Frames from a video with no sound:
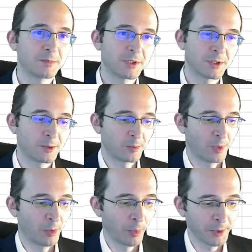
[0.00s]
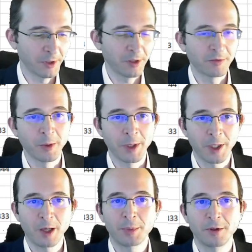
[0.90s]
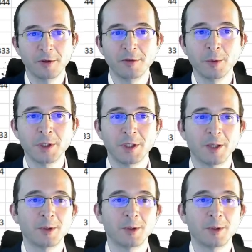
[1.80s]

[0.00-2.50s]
So probability of going up if you went down